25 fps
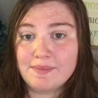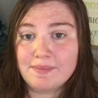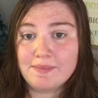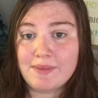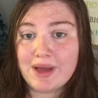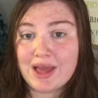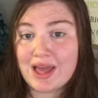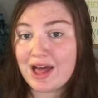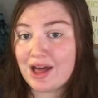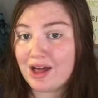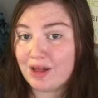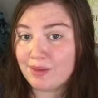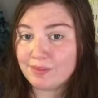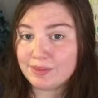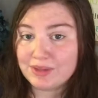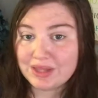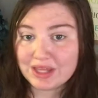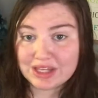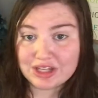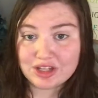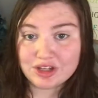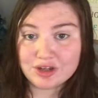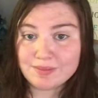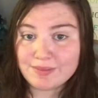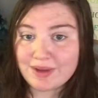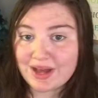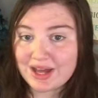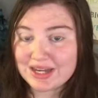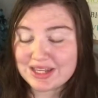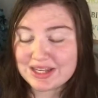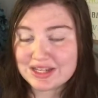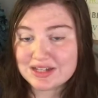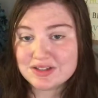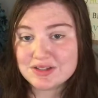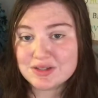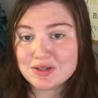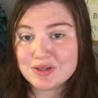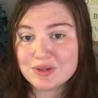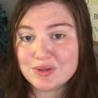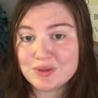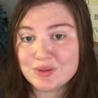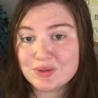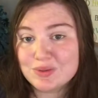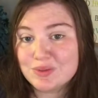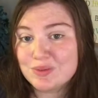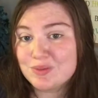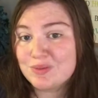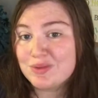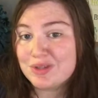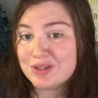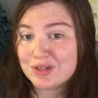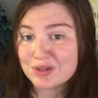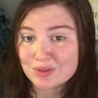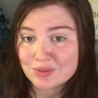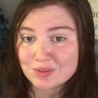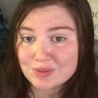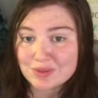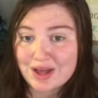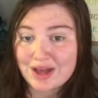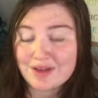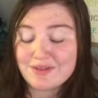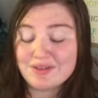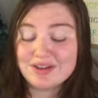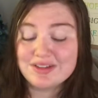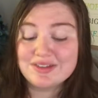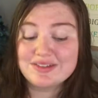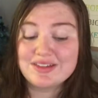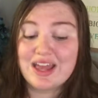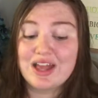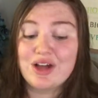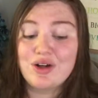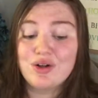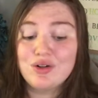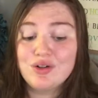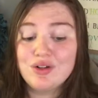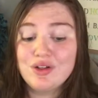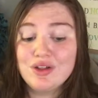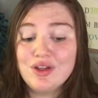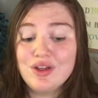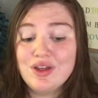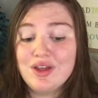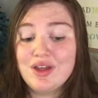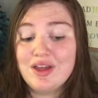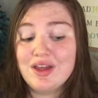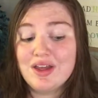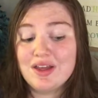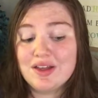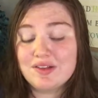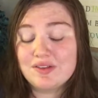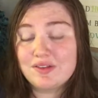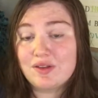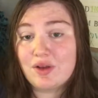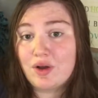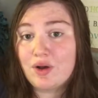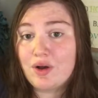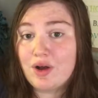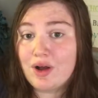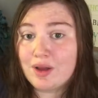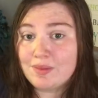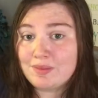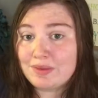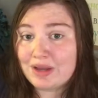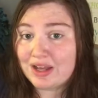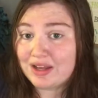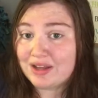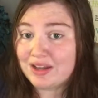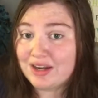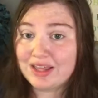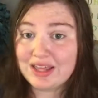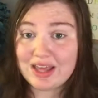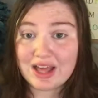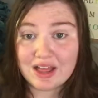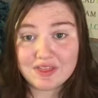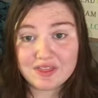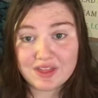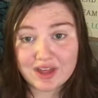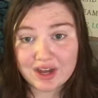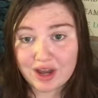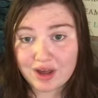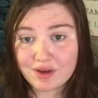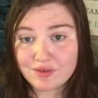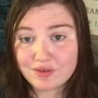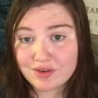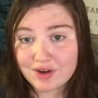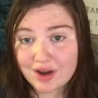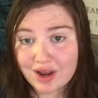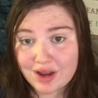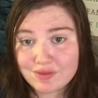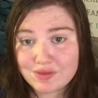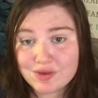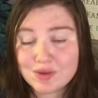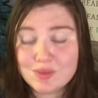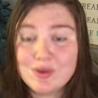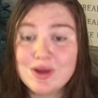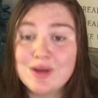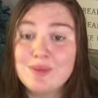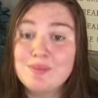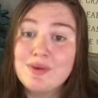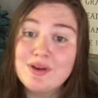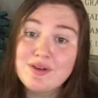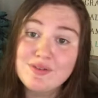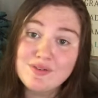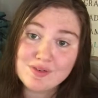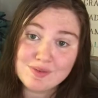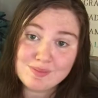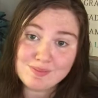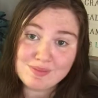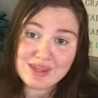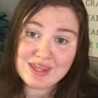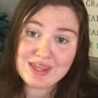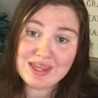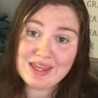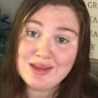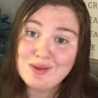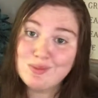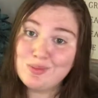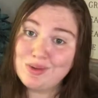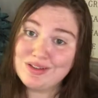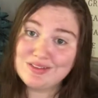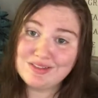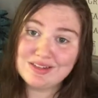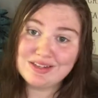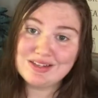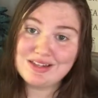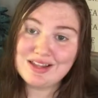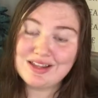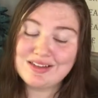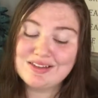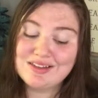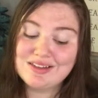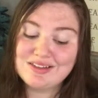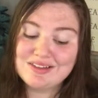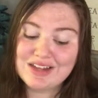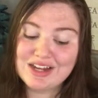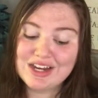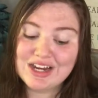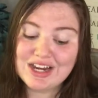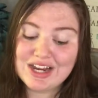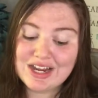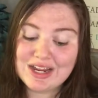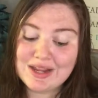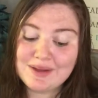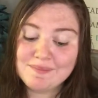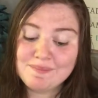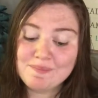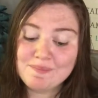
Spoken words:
Might help kick your body into, having a cycle. So I'm not going to count that out for everyone, but for me, it wasn't necessary.